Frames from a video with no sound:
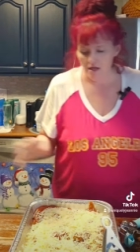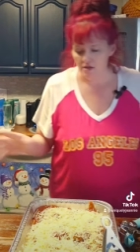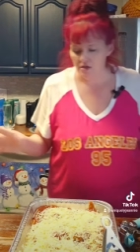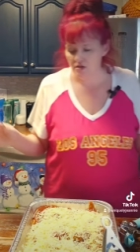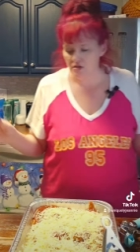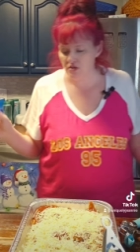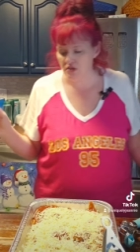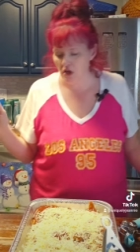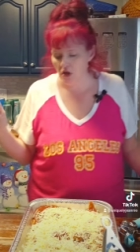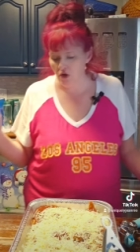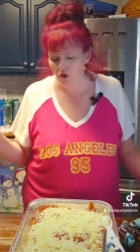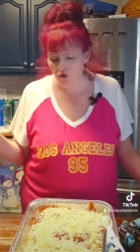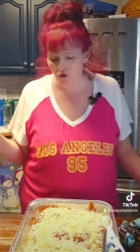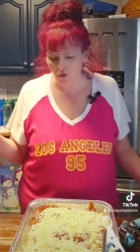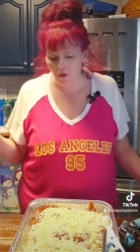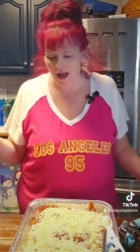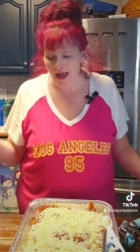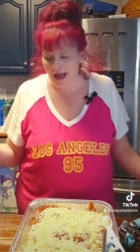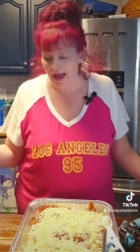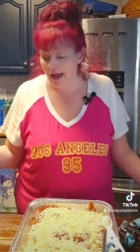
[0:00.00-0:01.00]
So
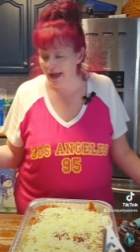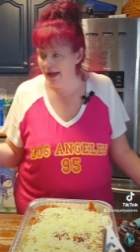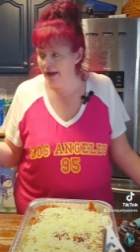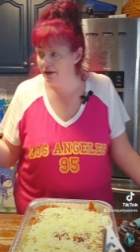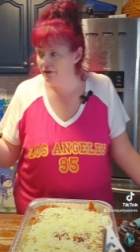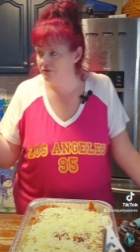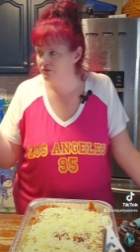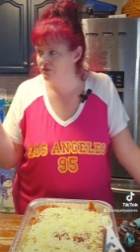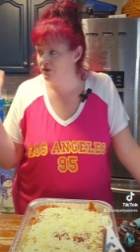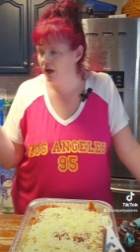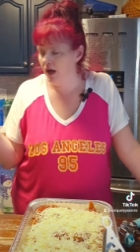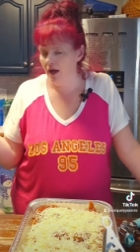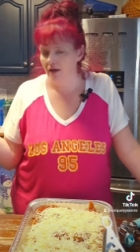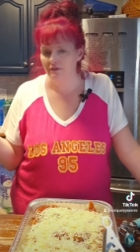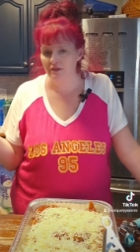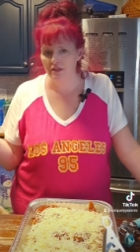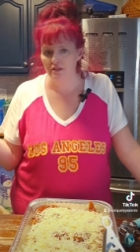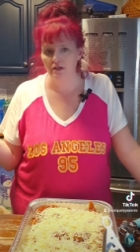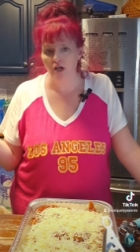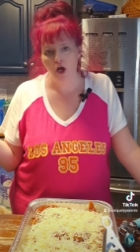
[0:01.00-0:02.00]
I have the
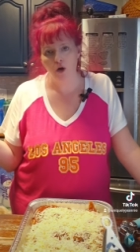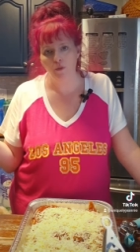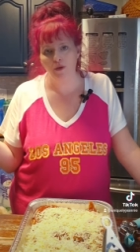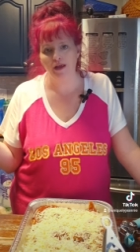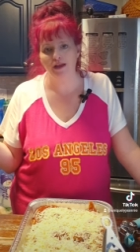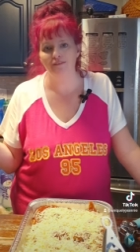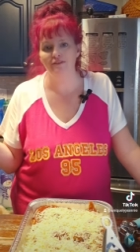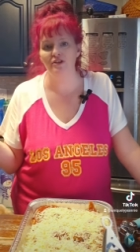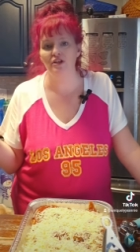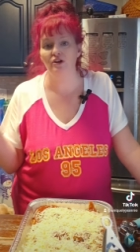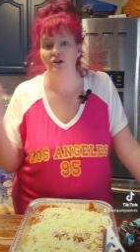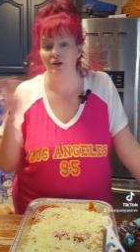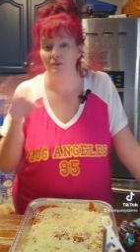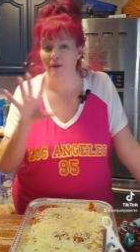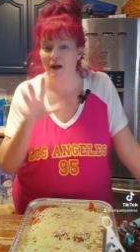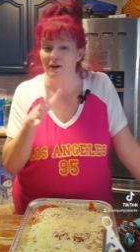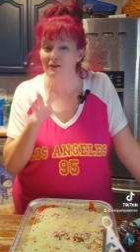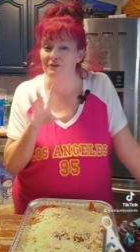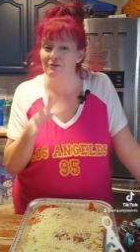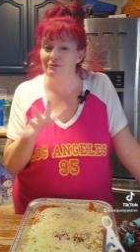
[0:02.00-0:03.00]
oven going over there at
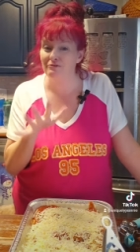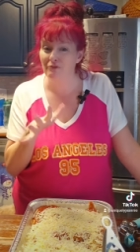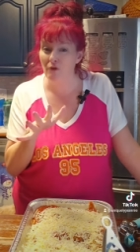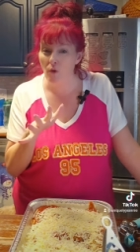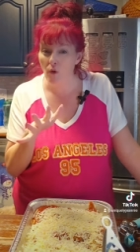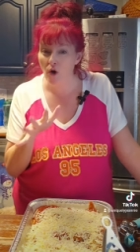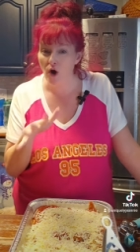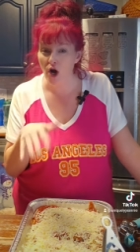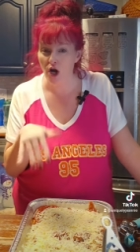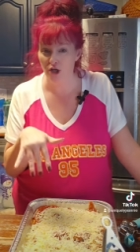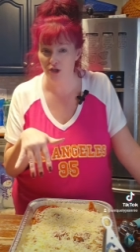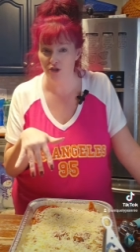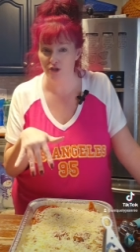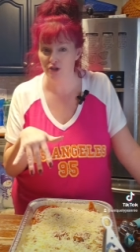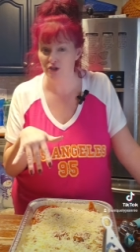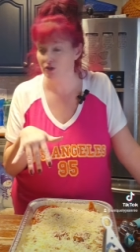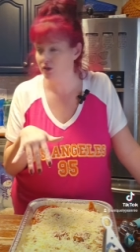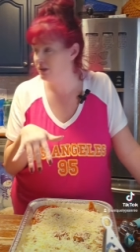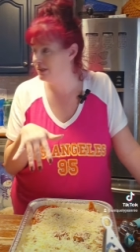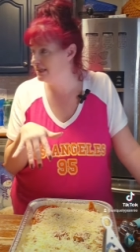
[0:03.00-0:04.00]
about 400
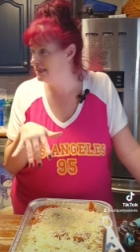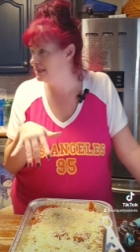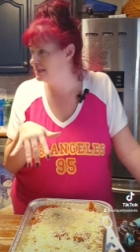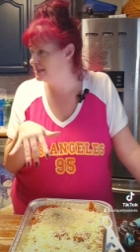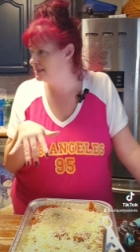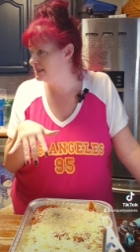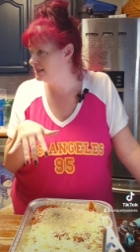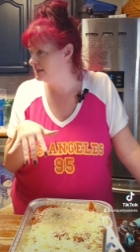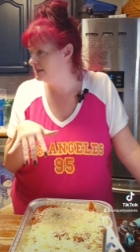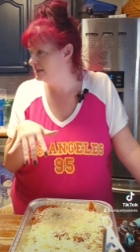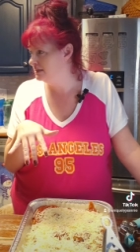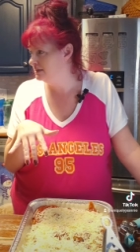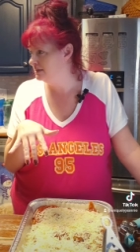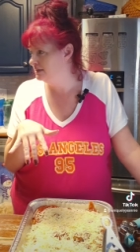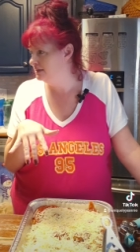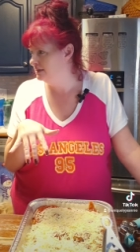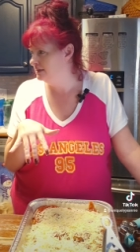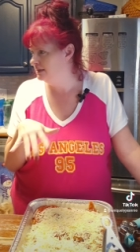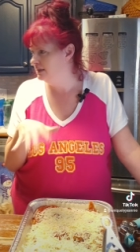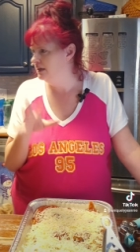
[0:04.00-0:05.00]
degrees,
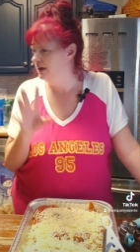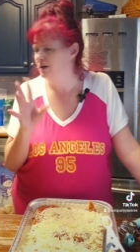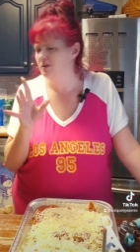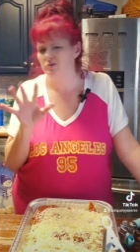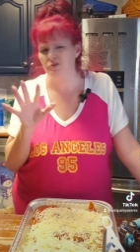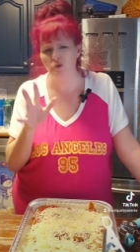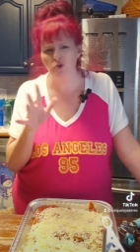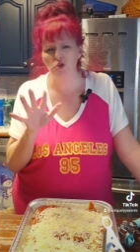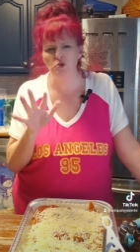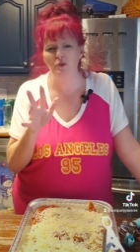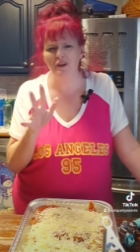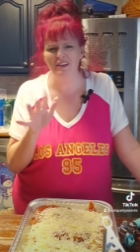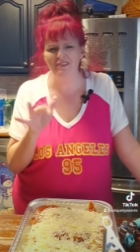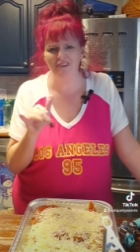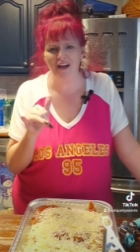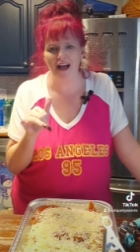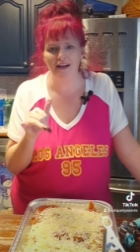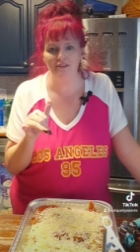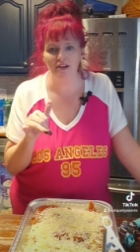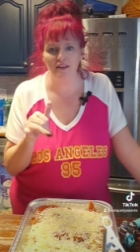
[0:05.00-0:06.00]

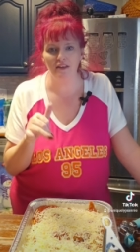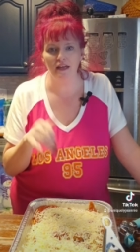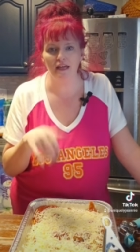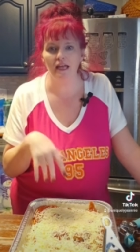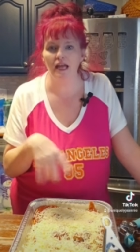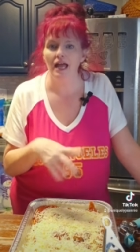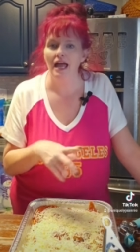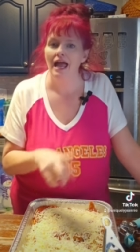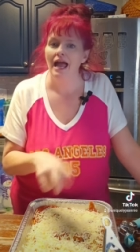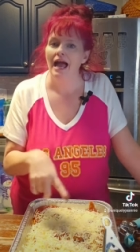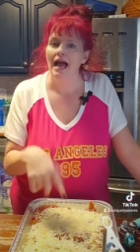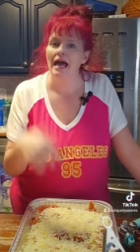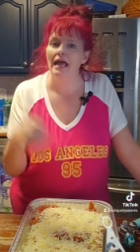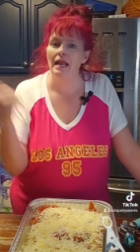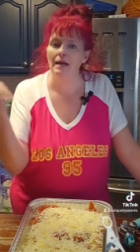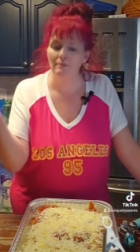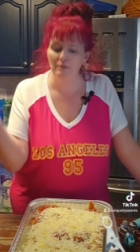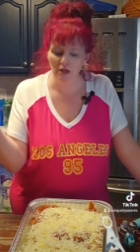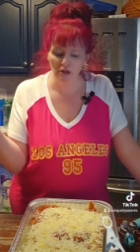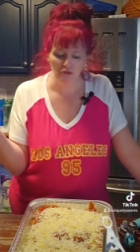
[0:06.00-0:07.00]
425, I think. And
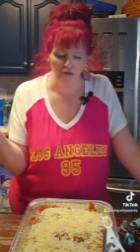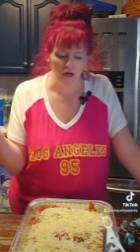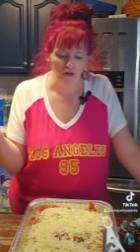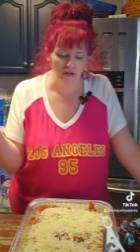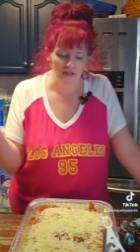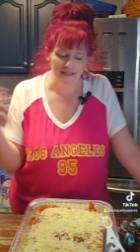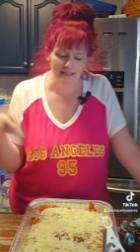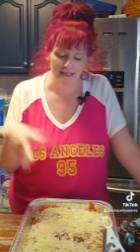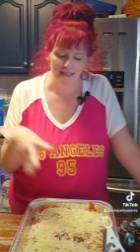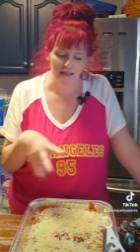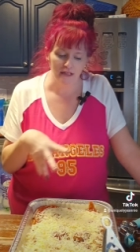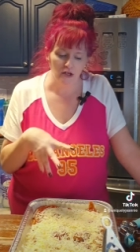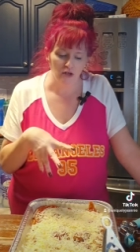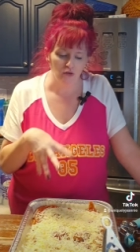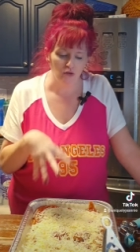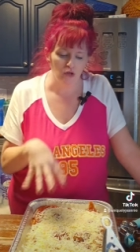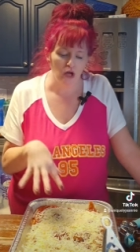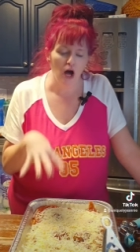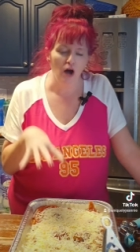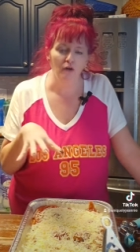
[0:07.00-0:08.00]
I'm going to throw this in there
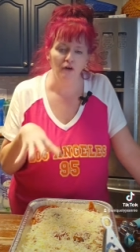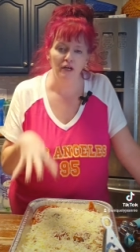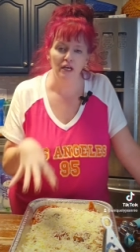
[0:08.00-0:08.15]
long